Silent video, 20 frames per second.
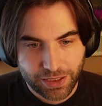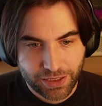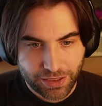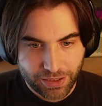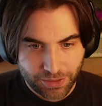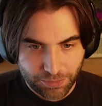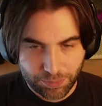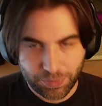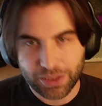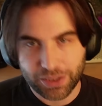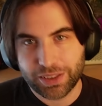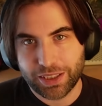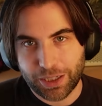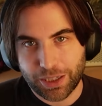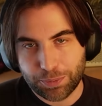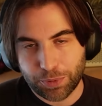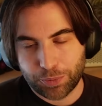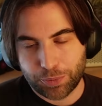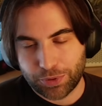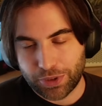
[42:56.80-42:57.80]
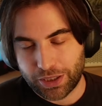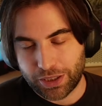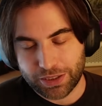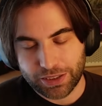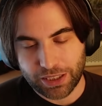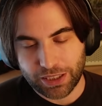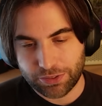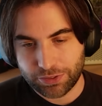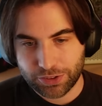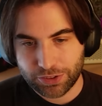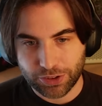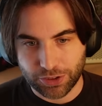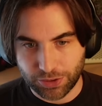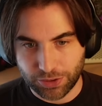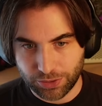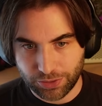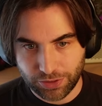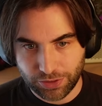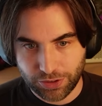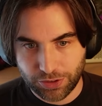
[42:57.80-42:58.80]
but they are popular enough,
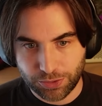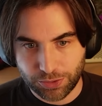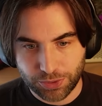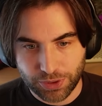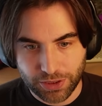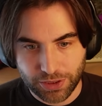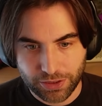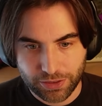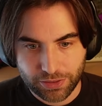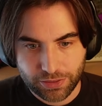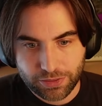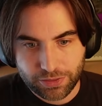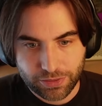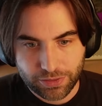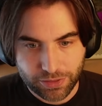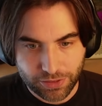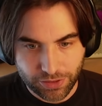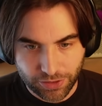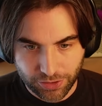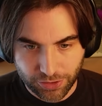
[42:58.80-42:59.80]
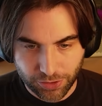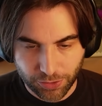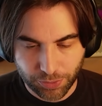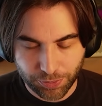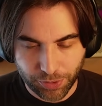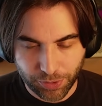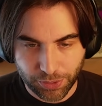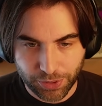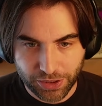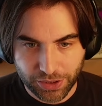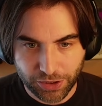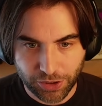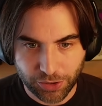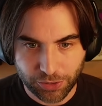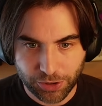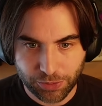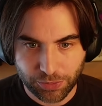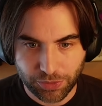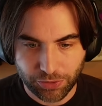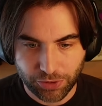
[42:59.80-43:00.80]
so you will probably know
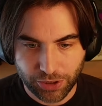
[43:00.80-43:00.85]
them already,